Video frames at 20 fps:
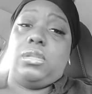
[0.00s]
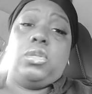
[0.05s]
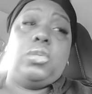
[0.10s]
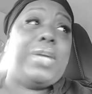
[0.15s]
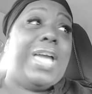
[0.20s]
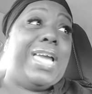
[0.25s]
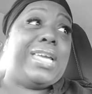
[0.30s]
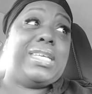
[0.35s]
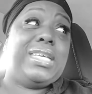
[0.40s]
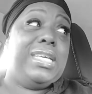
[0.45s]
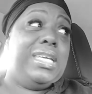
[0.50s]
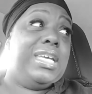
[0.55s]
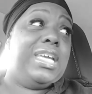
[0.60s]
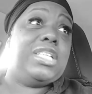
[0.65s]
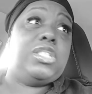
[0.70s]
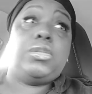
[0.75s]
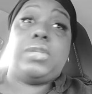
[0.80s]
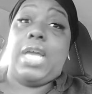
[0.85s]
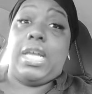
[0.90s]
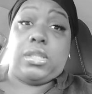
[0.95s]
You got
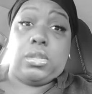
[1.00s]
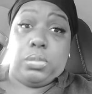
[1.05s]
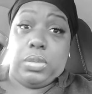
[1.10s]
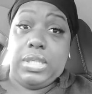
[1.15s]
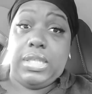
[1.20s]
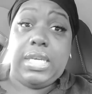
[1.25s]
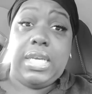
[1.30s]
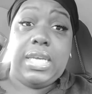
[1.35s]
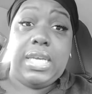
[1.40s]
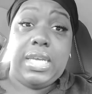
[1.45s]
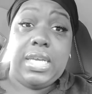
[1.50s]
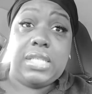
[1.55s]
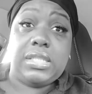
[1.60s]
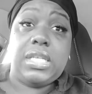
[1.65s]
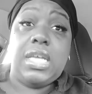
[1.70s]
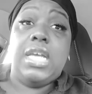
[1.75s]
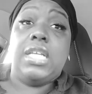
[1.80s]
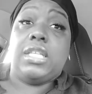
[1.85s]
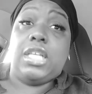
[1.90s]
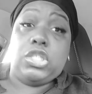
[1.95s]
kids. You got three kids
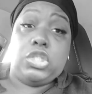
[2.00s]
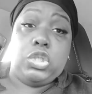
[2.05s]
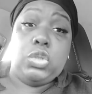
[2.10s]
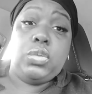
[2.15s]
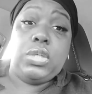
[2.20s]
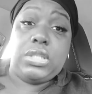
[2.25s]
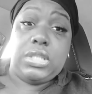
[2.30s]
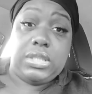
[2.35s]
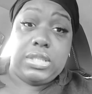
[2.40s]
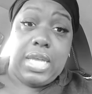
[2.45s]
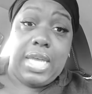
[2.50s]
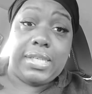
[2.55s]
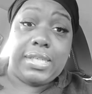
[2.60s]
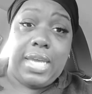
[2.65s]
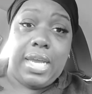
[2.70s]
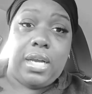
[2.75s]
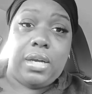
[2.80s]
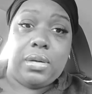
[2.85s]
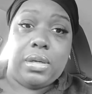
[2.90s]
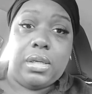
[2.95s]
that you need to take
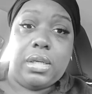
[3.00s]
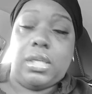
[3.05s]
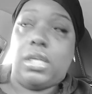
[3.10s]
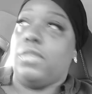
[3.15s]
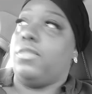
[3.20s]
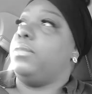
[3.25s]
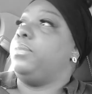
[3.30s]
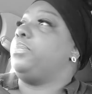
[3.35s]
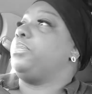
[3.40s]
care of.